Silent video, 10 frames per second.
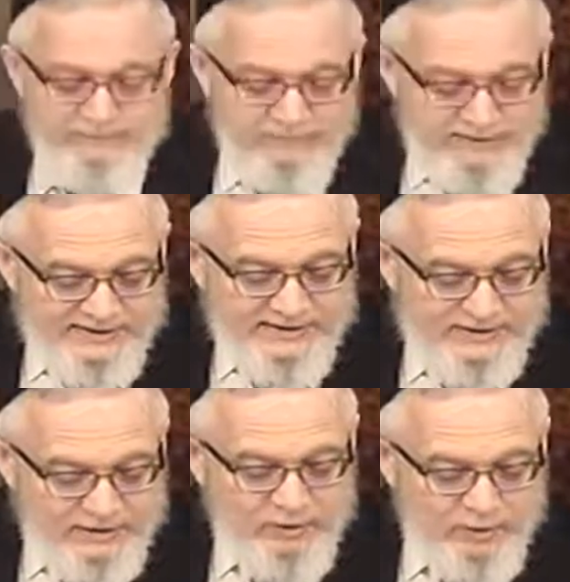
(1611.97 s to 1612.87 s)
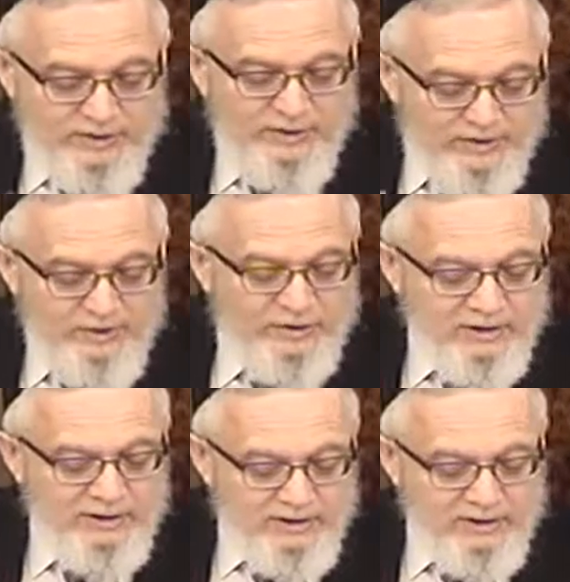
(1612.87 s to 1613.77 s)
But it says you do it
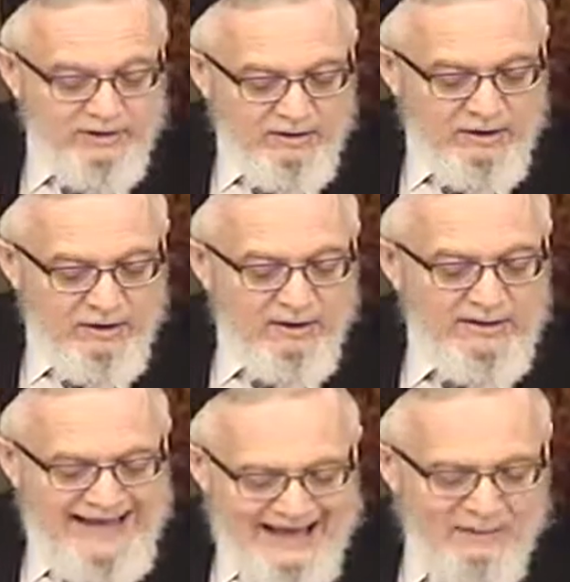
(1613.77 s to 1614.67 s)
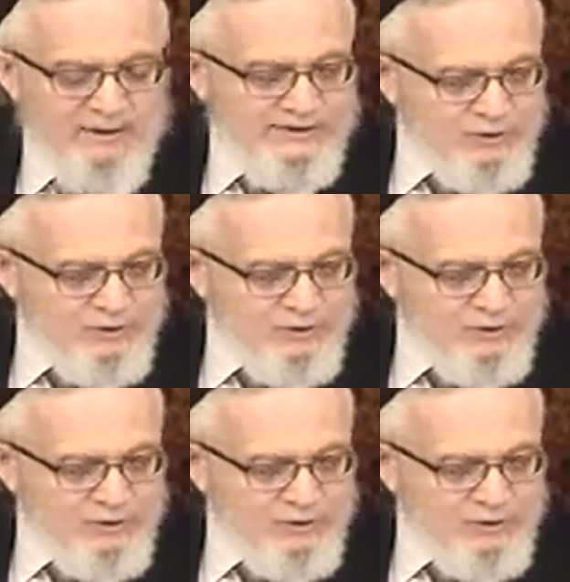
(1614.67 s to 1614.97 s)
deliberately the animal has